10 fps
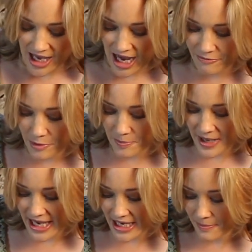I've
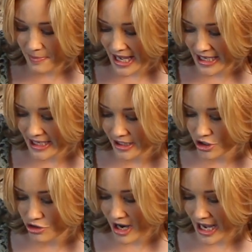prepared a
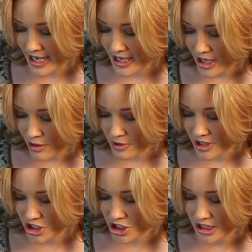baking tray
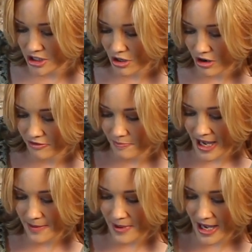with a sheet of
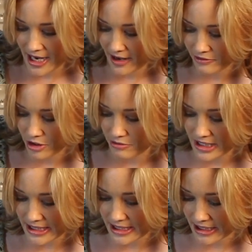paper and I've
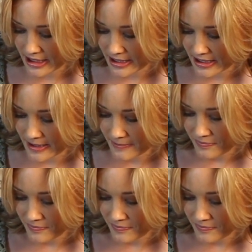greased it,